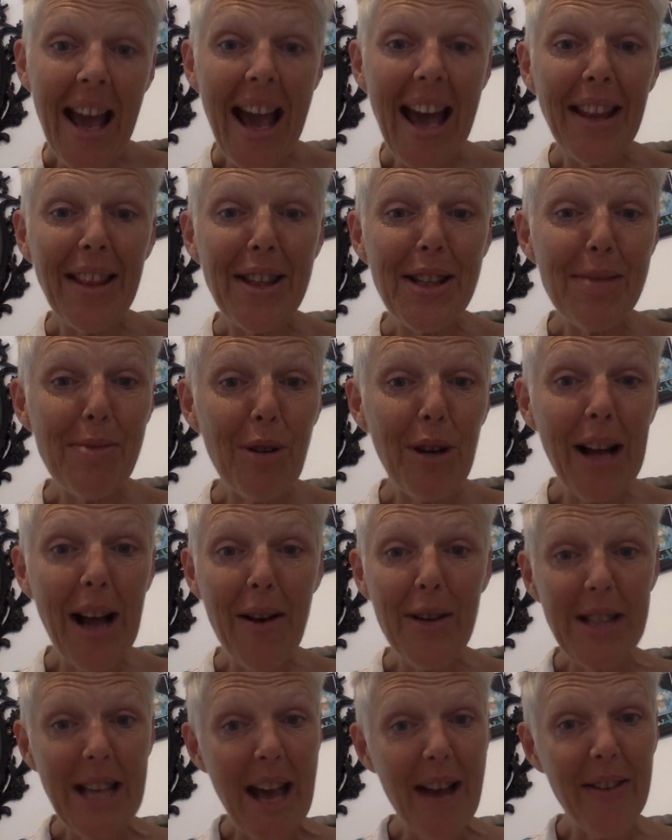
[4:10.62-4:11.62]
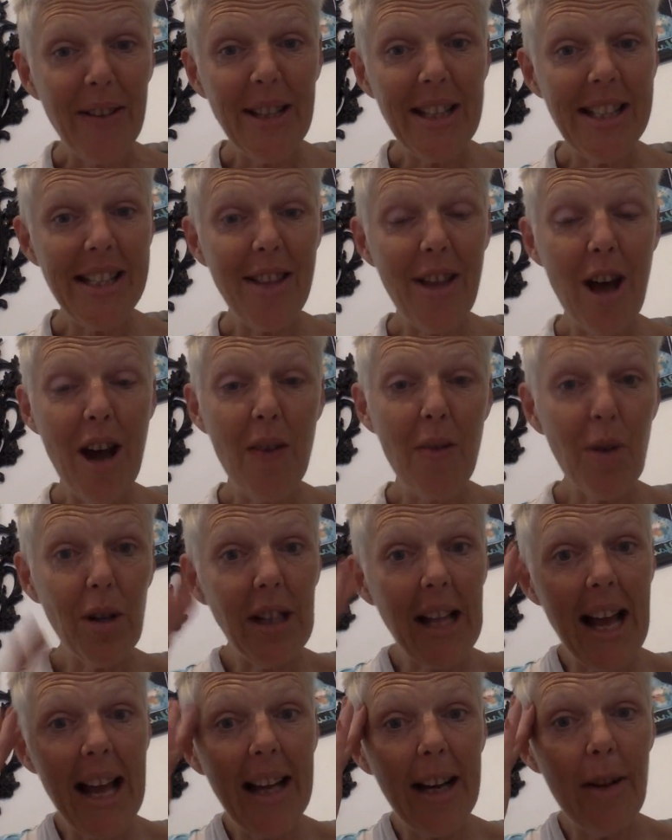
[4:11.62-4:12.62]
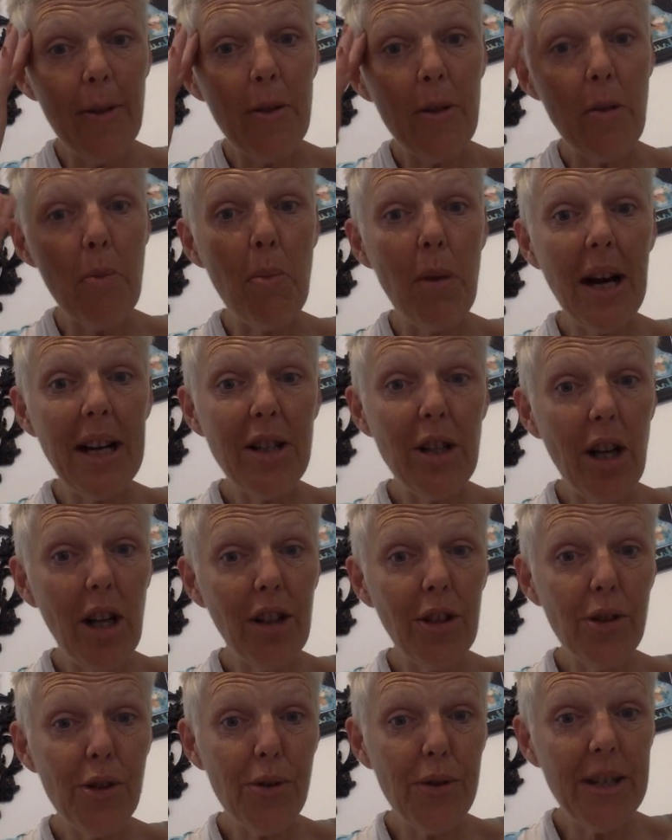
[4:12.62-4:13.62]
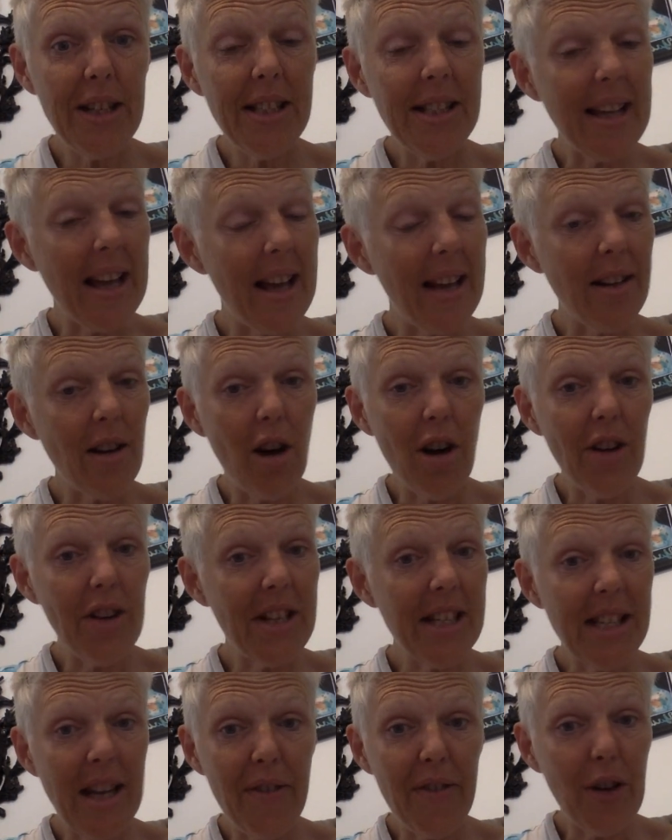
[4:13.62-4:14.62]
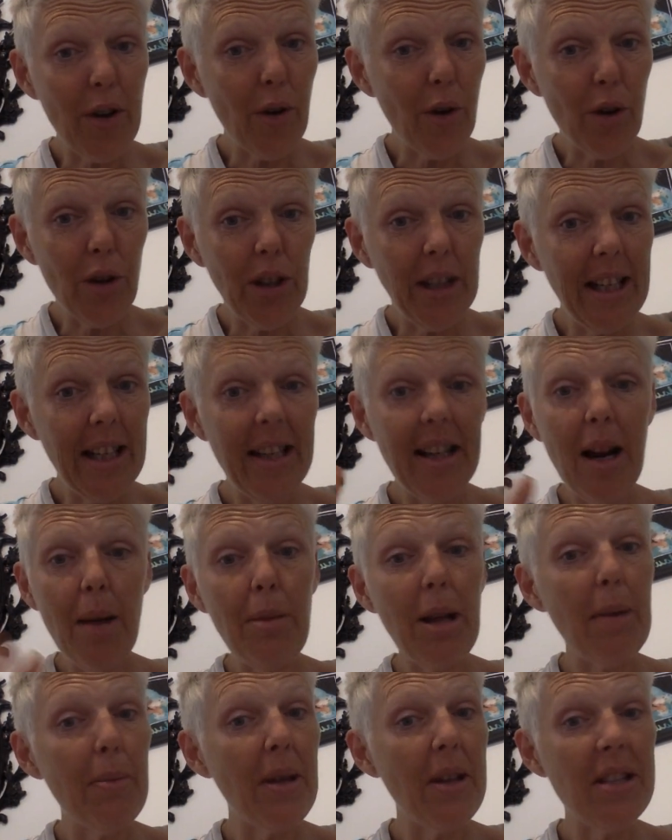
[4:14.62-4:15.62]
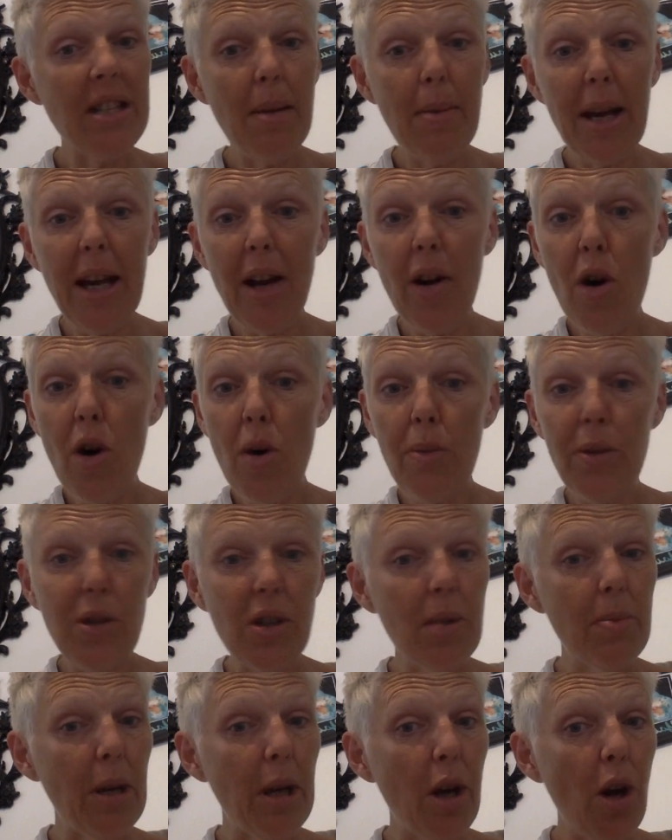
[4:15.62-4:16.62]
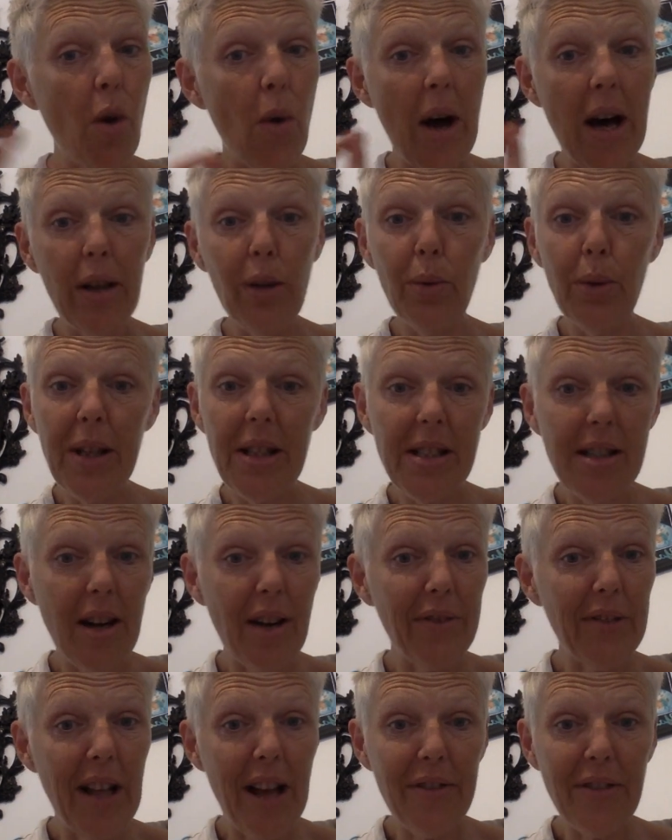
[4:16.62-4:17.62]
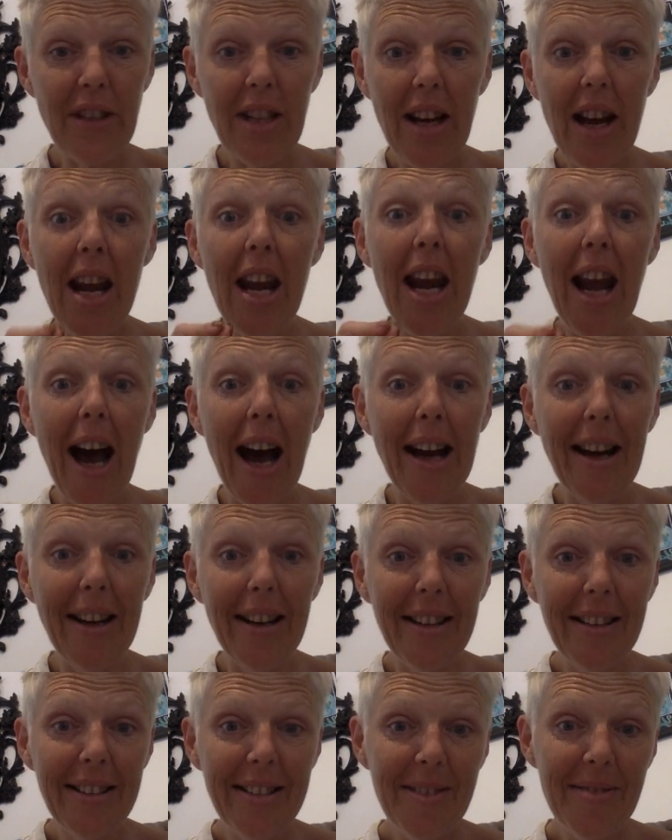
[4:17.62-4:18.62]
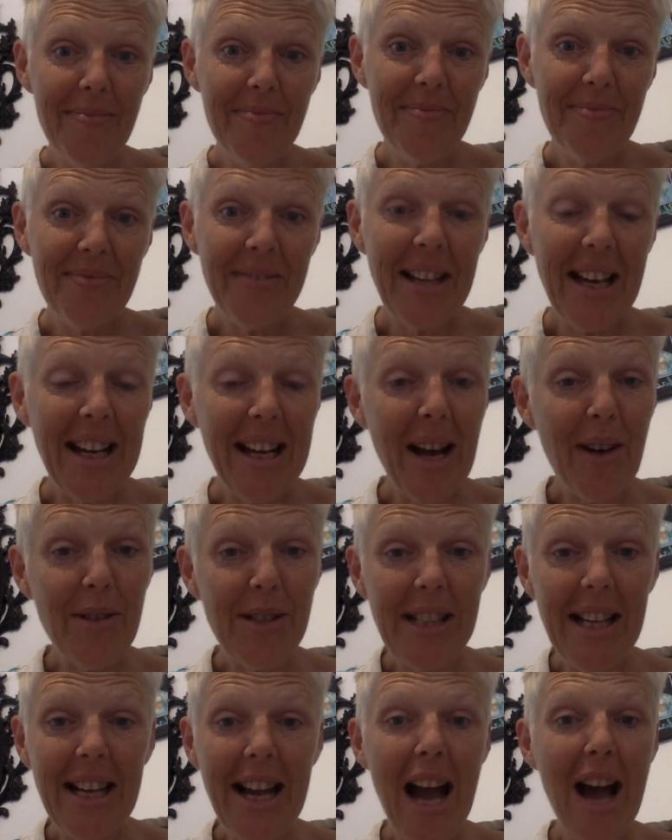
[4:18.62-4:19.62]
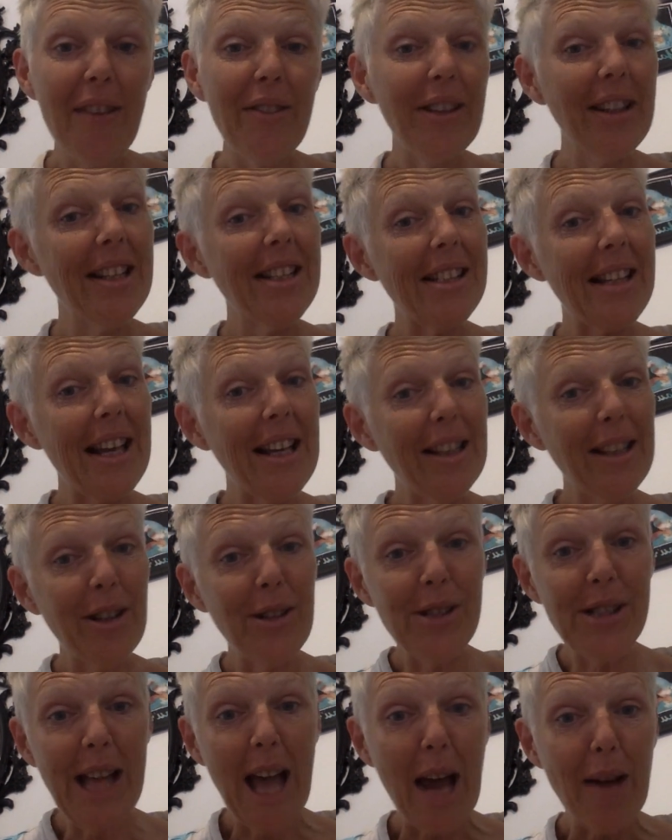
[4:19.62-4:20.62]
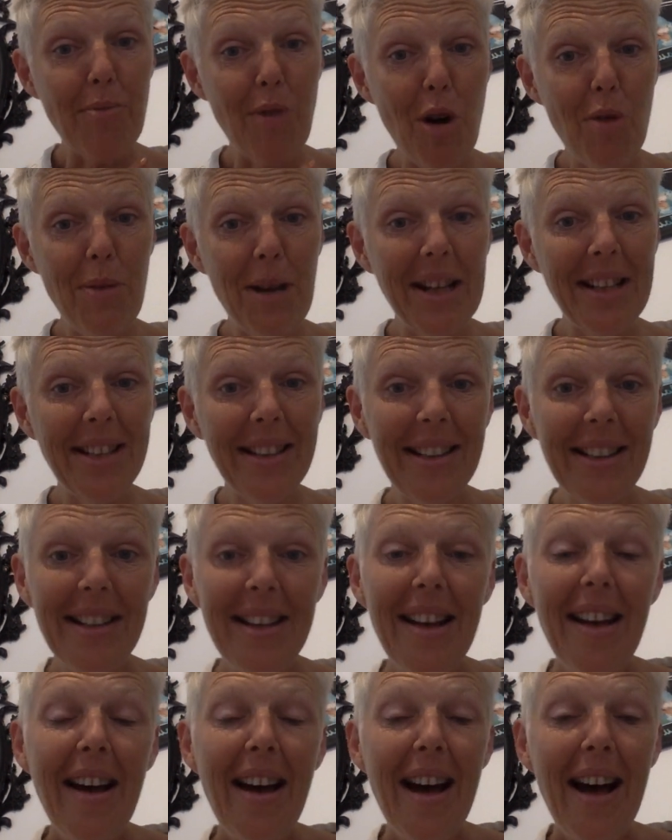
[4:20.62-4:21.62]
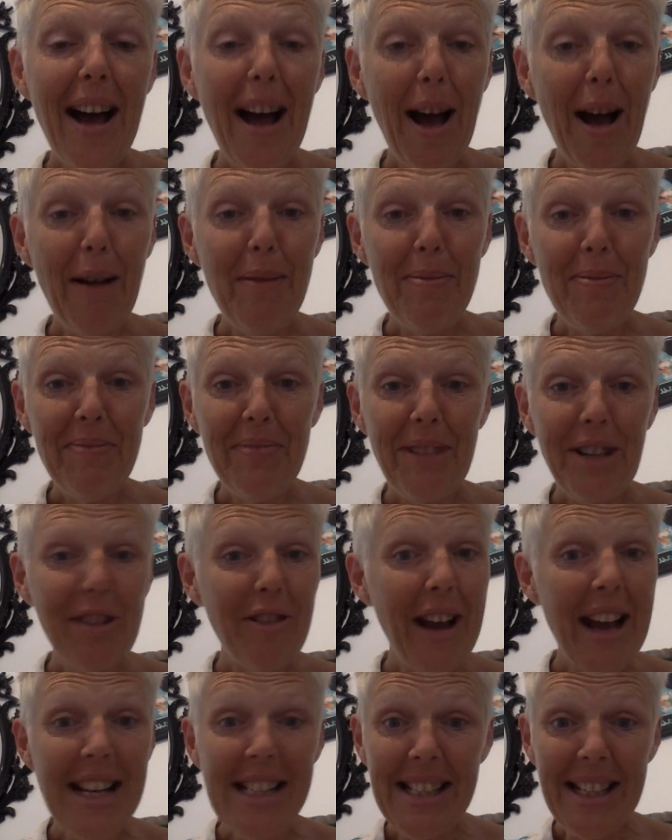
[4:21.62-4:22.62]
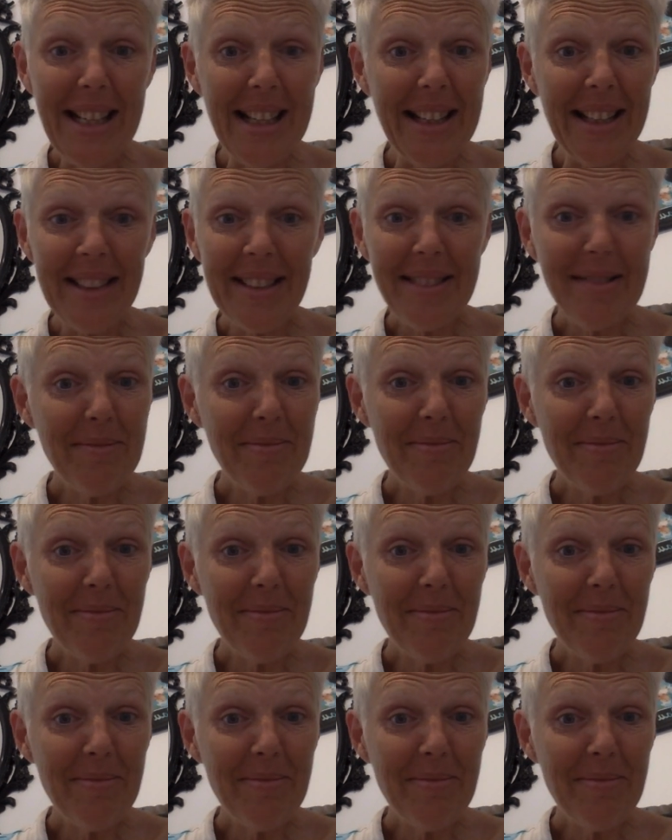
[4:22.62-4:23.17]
And this morning I was having this thought where like, my Dollar Trees get all the stuff in early. And I'm like, by the time I get home, there's going to be no Halloween stuff left. None. And I was like having this like little sad moment. Crazy.